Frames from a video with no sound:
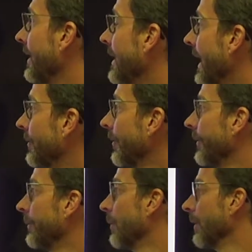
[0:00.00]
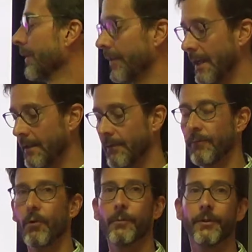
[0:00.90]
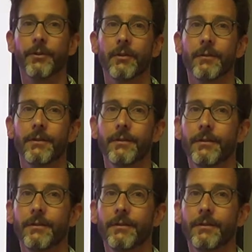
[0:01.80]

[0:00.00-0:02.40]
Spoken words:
and natural supports and informal services.